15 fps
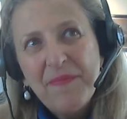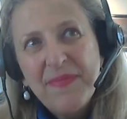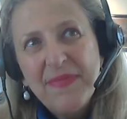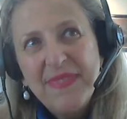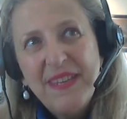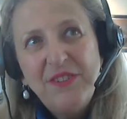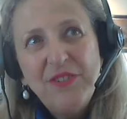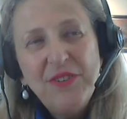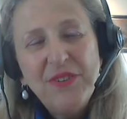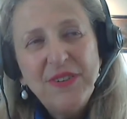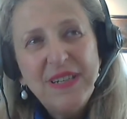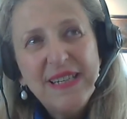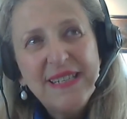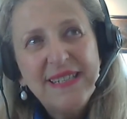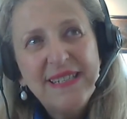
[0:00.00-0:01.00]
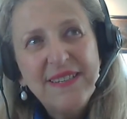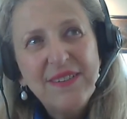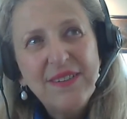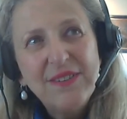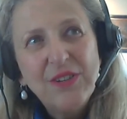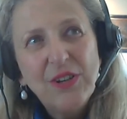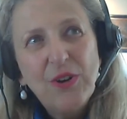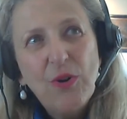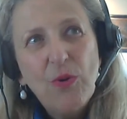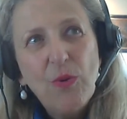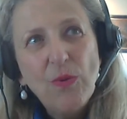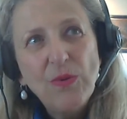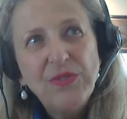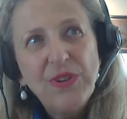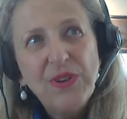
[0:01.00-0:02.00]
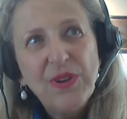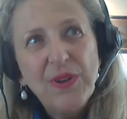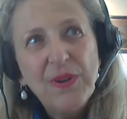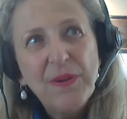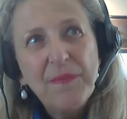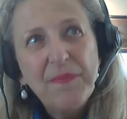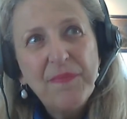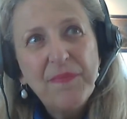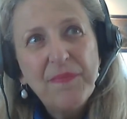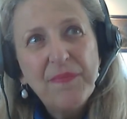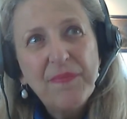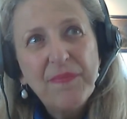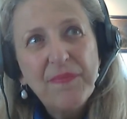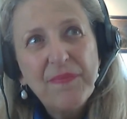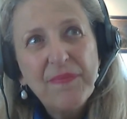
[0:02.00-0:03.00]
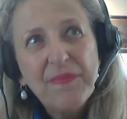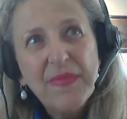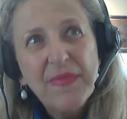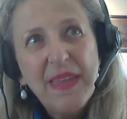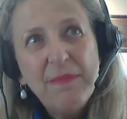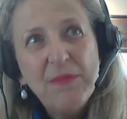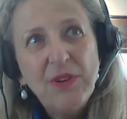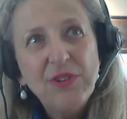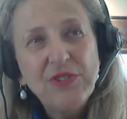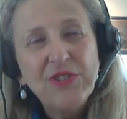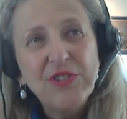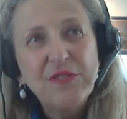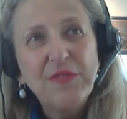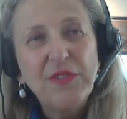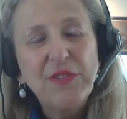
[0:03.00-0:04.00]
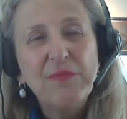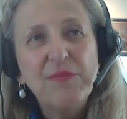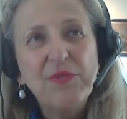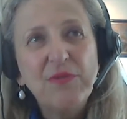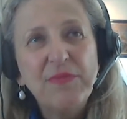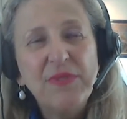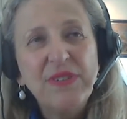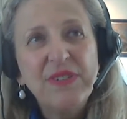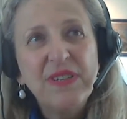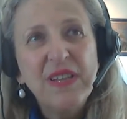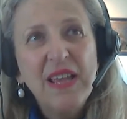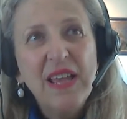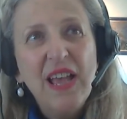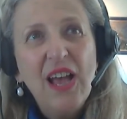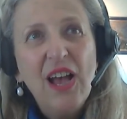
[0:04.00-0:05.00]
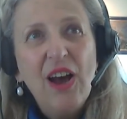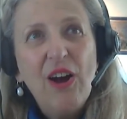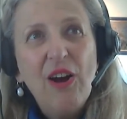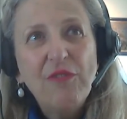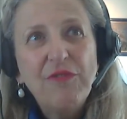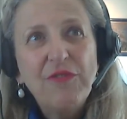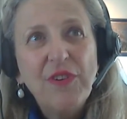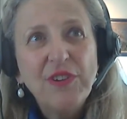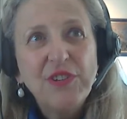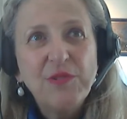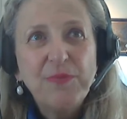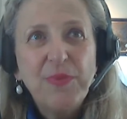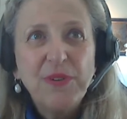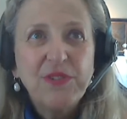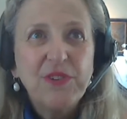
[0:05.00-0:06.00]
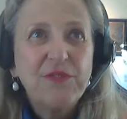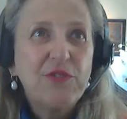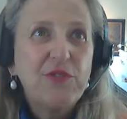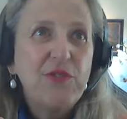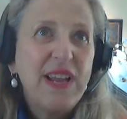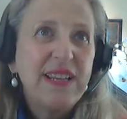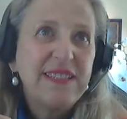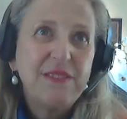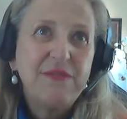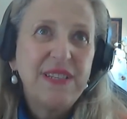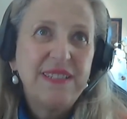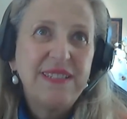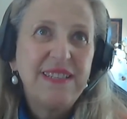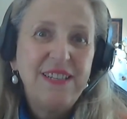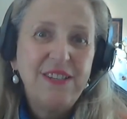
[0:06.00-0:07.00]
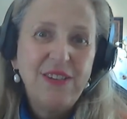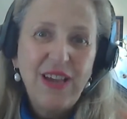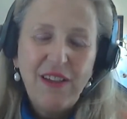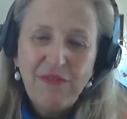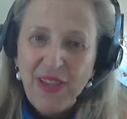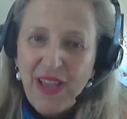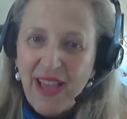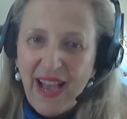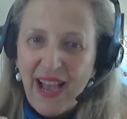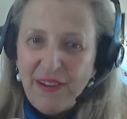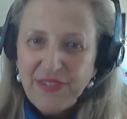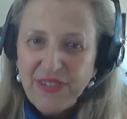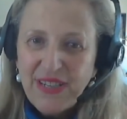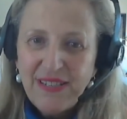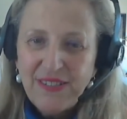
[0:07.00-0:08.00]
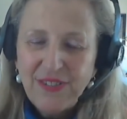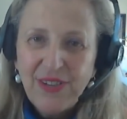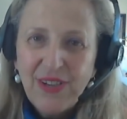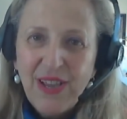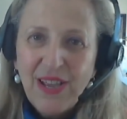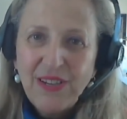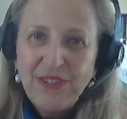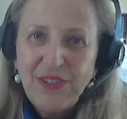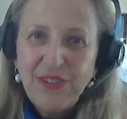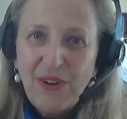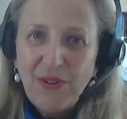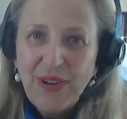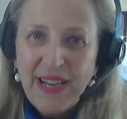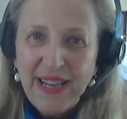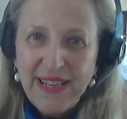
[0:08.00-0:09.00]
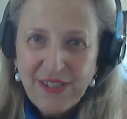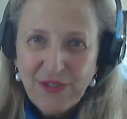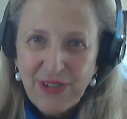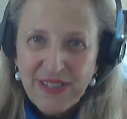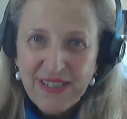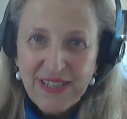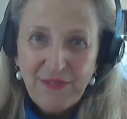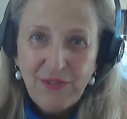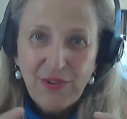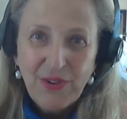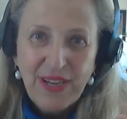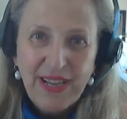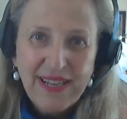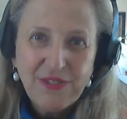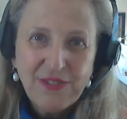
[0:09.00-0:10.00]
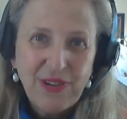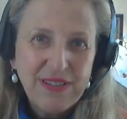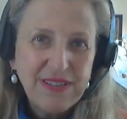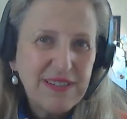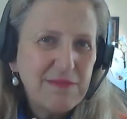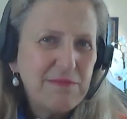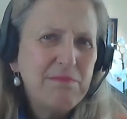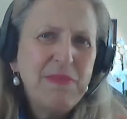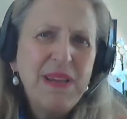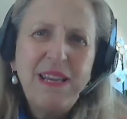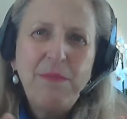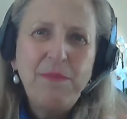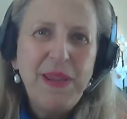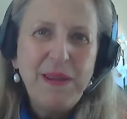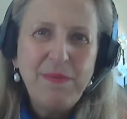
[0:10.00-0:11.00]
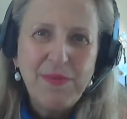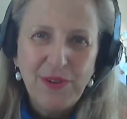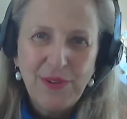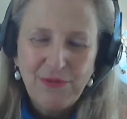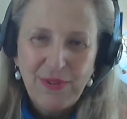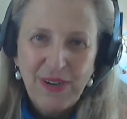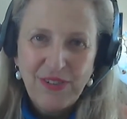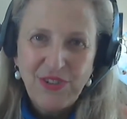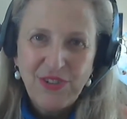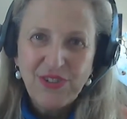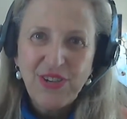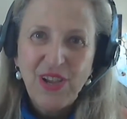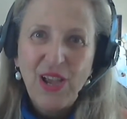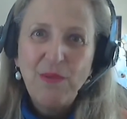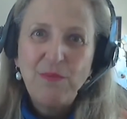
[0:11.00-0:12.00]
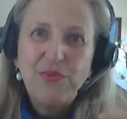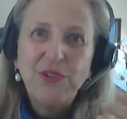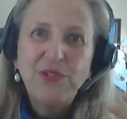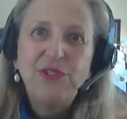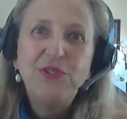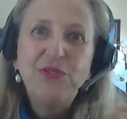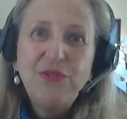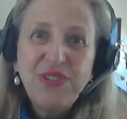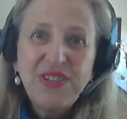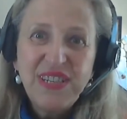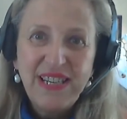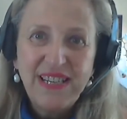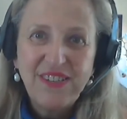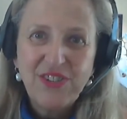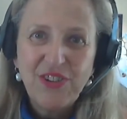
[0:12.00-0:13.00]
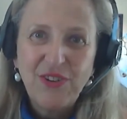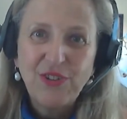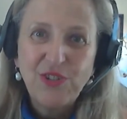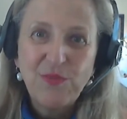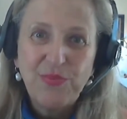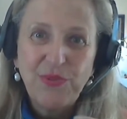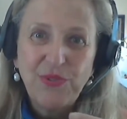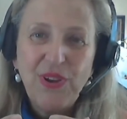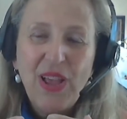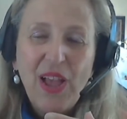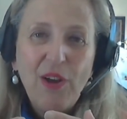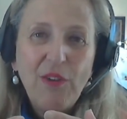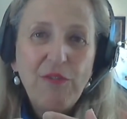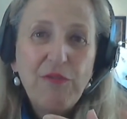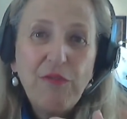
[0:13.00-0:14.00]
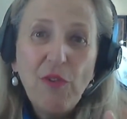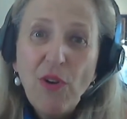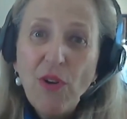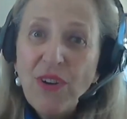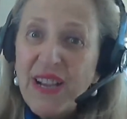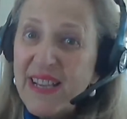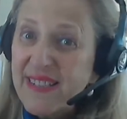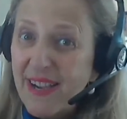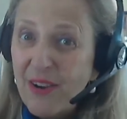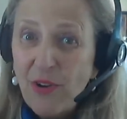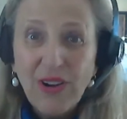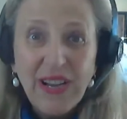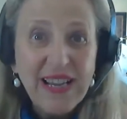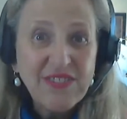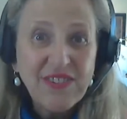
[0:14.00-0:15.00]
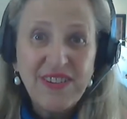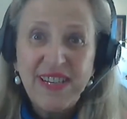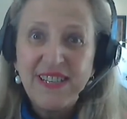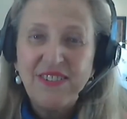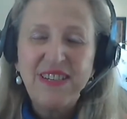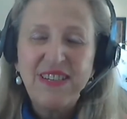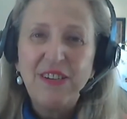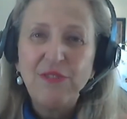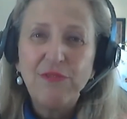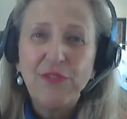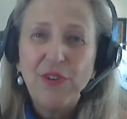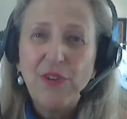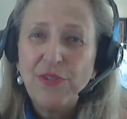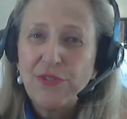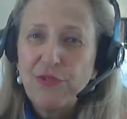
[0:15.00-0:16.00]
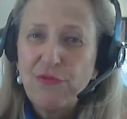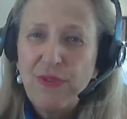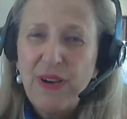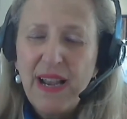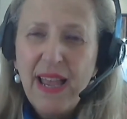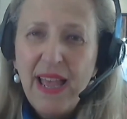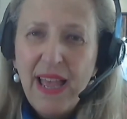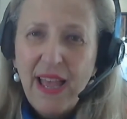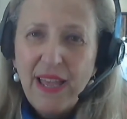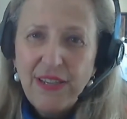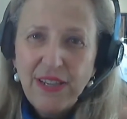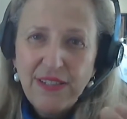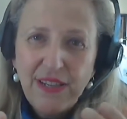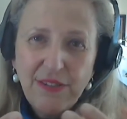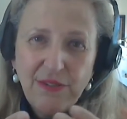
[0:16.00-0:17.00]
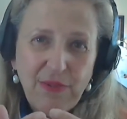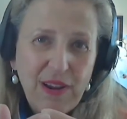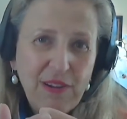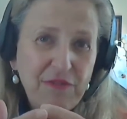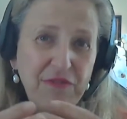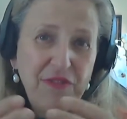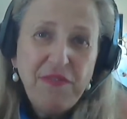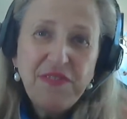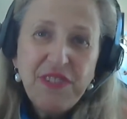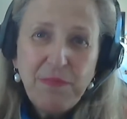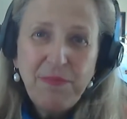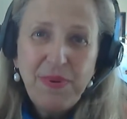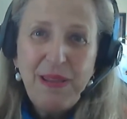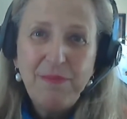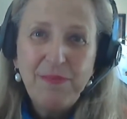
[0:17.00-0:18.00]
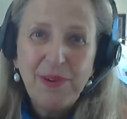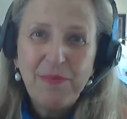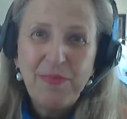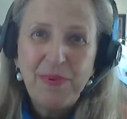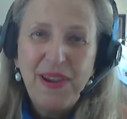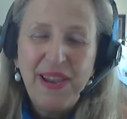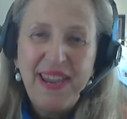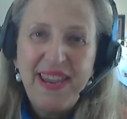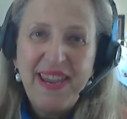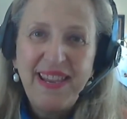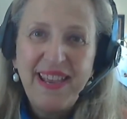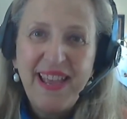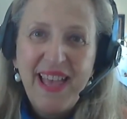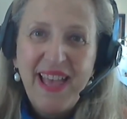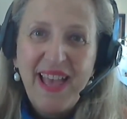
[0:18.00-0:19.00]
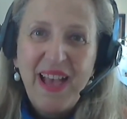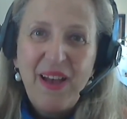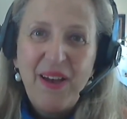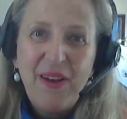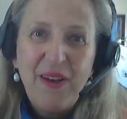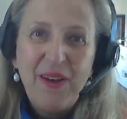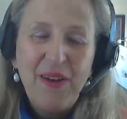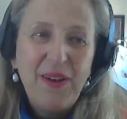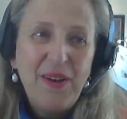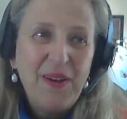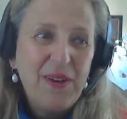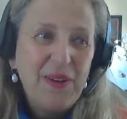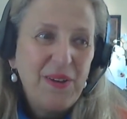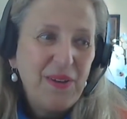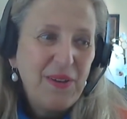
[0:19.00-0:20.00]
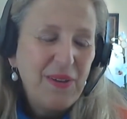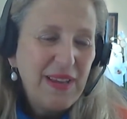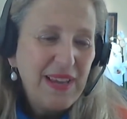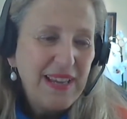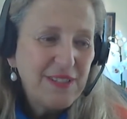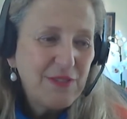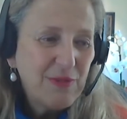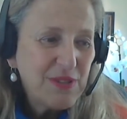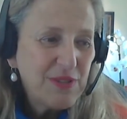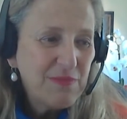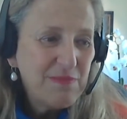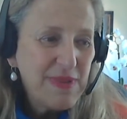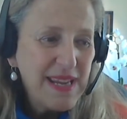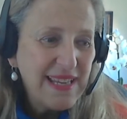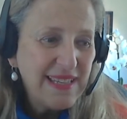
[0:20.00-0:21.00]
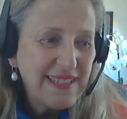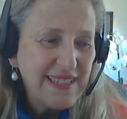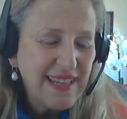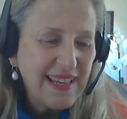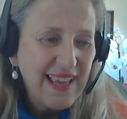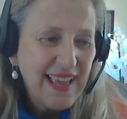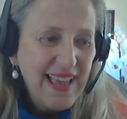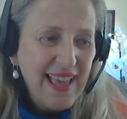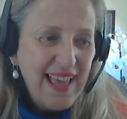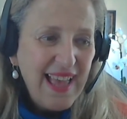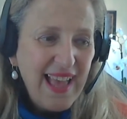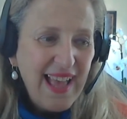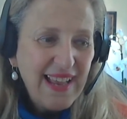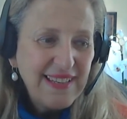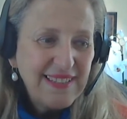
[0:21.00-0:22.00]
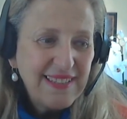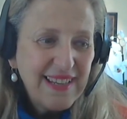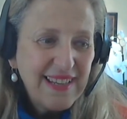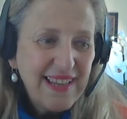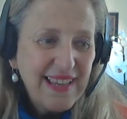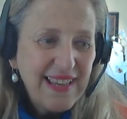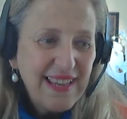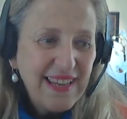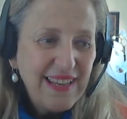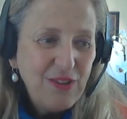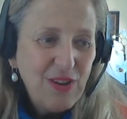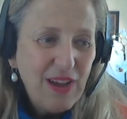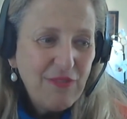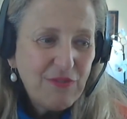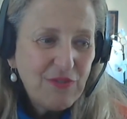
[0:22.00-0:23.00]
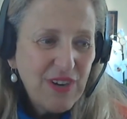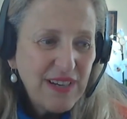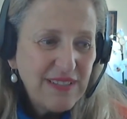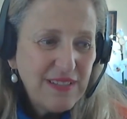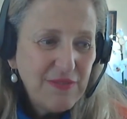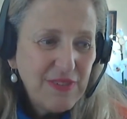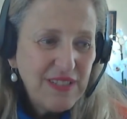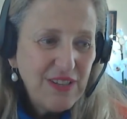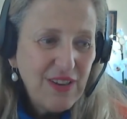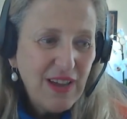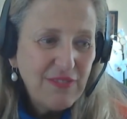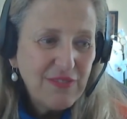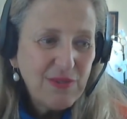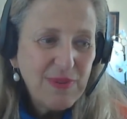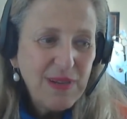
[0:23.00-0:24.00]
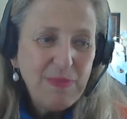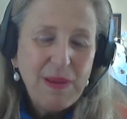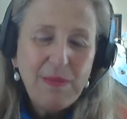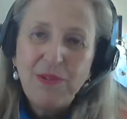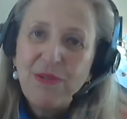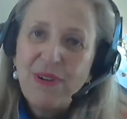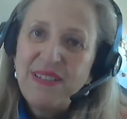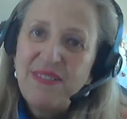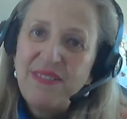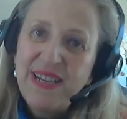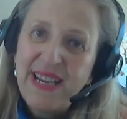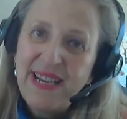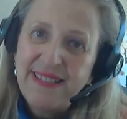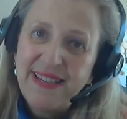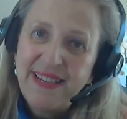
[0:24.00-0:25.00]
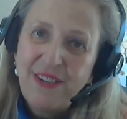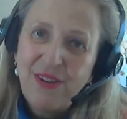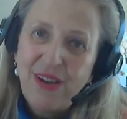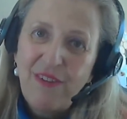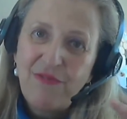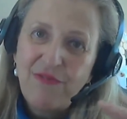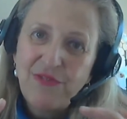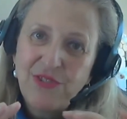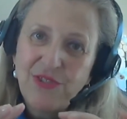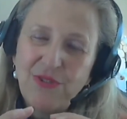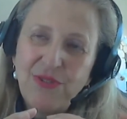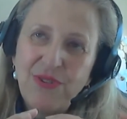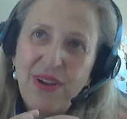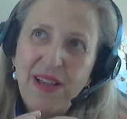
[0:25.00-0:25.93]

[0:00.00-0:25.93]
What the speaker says: did you notice the emergence for the moment of spots of creativity? I've seen the orchestra, several orchestras, many people who are just producing songs, a full orchestra, Orchestre National de France, where there were 50 people playing. It was amazing. And you have creativity, you have so many people who are donating, you have so